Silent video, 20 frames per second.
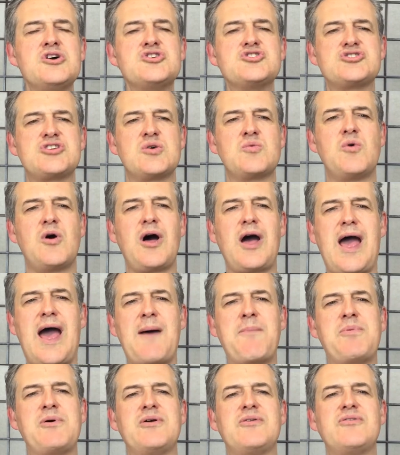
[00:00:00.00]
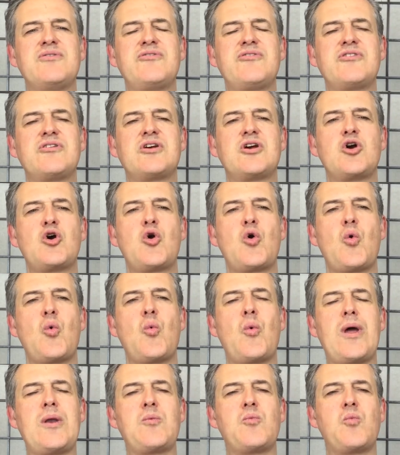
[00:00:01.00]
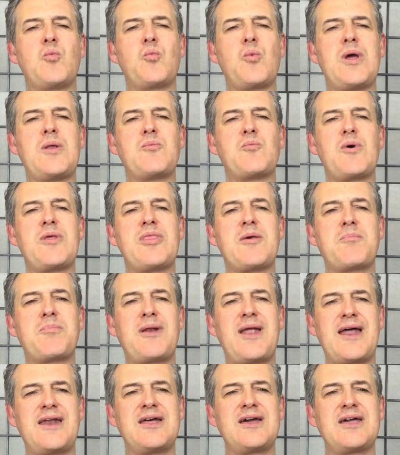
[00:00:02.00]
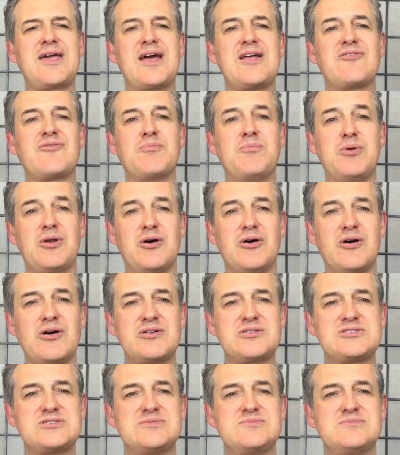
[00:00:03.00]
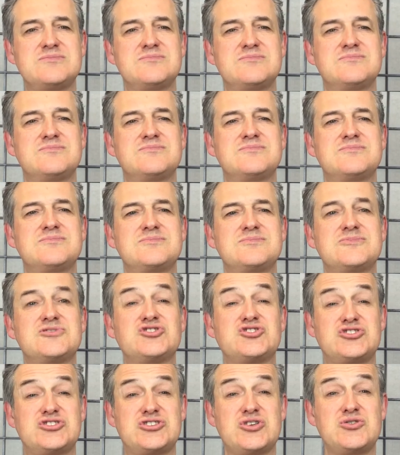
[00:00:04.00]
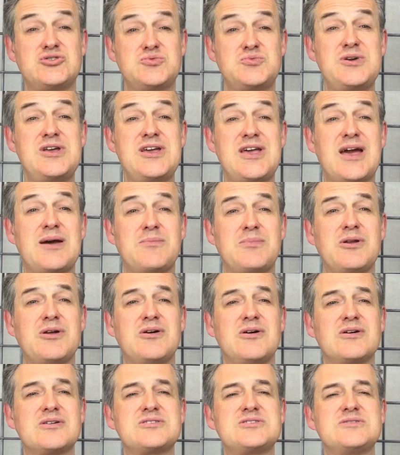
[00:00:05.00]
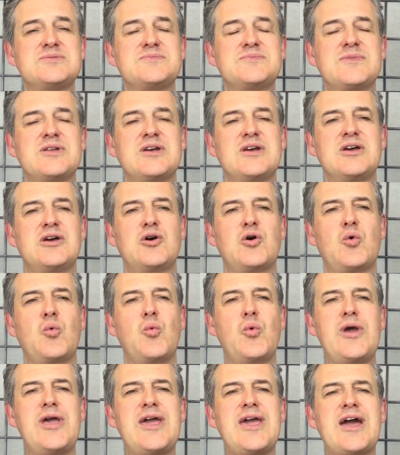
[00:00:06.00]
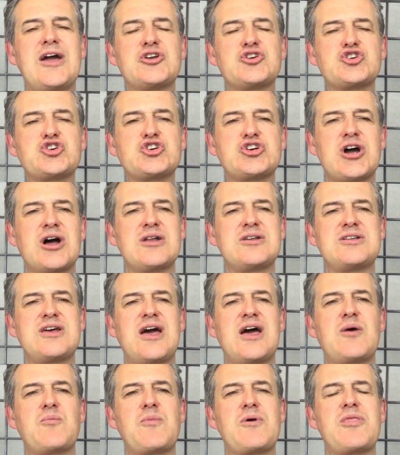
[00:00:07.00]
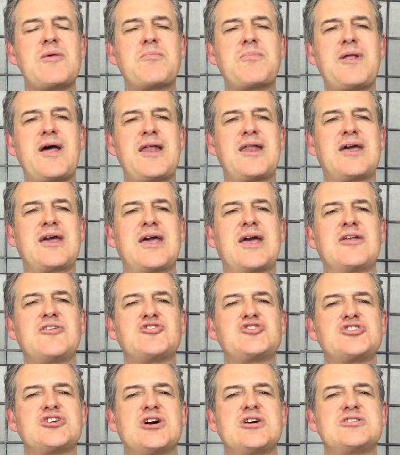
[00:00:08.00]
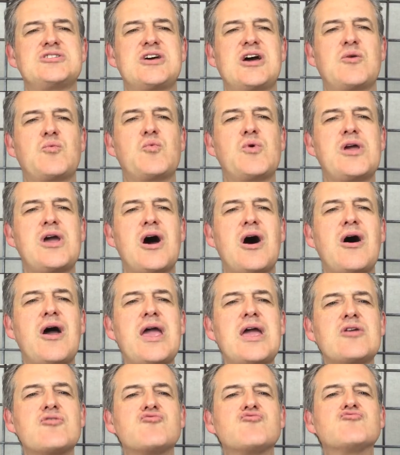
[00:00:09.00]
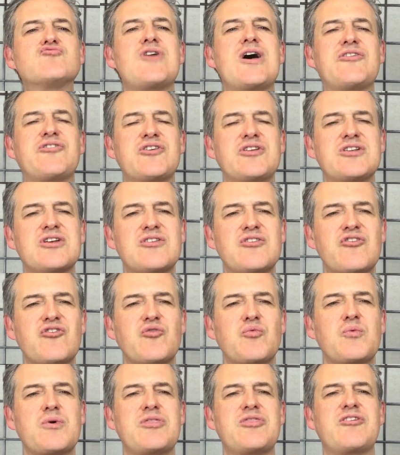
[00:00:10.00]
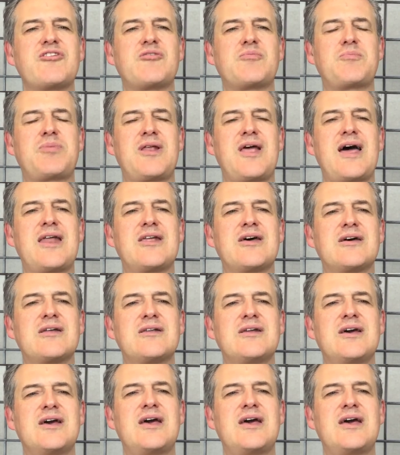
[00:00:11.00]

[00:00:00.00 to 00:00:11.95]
So what happens when the planet gets blocked, so do we get blocked. We get shut down when the planet gets shut down. We are in resonance with this planet.